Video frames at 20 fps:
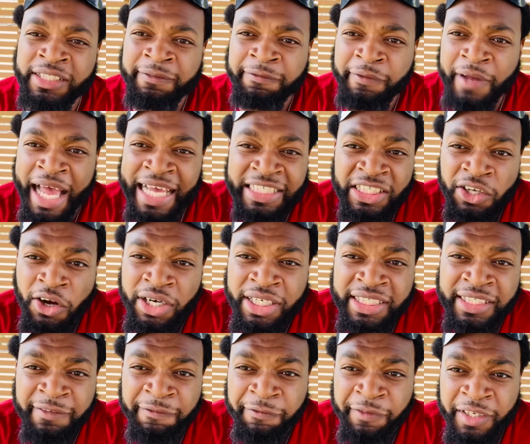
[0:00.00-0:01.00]
I started
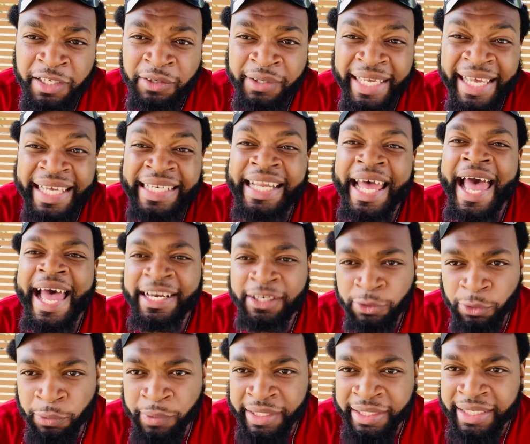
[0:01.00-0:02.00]
to feel
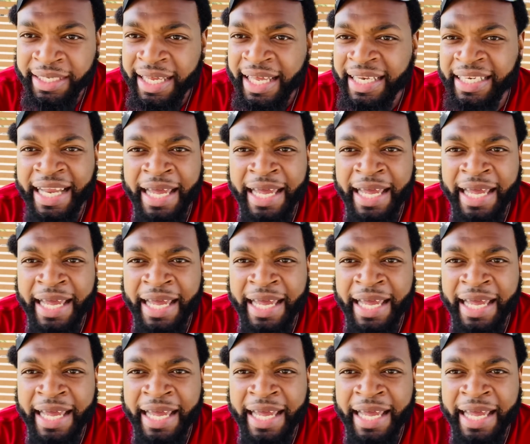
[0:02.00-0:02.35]
inadequate,